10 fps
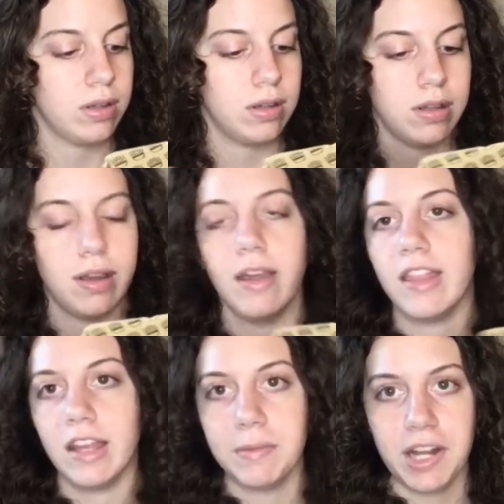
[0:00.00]
I
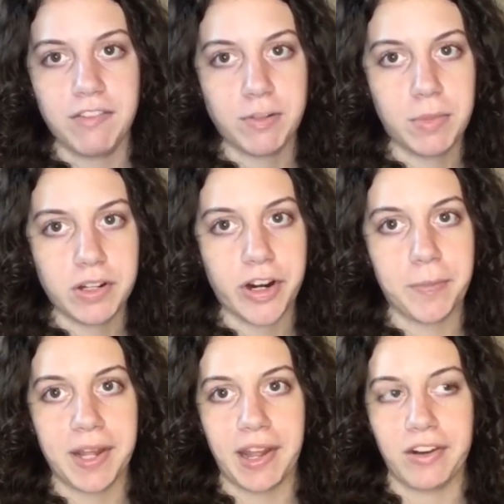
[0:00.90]
think I'm gonna have to blur out
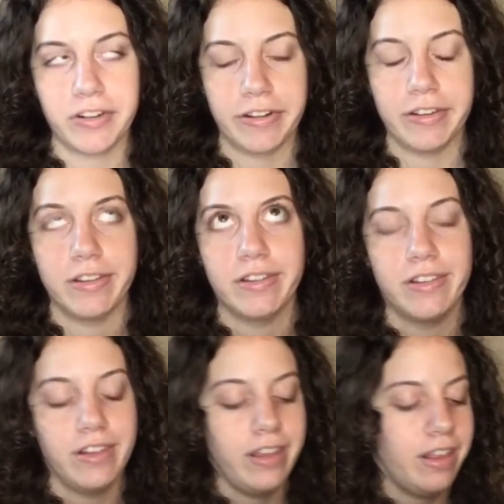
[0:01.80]
my address.
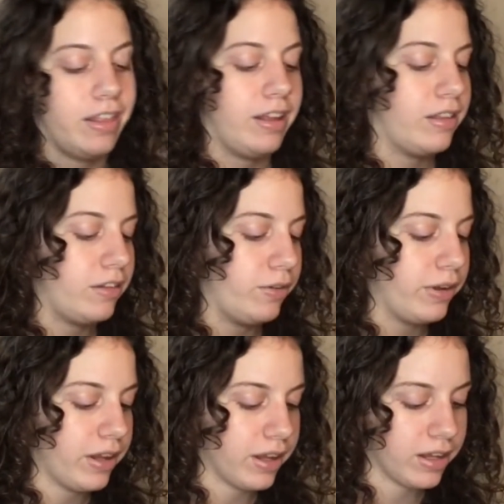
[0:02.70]
That's annoying.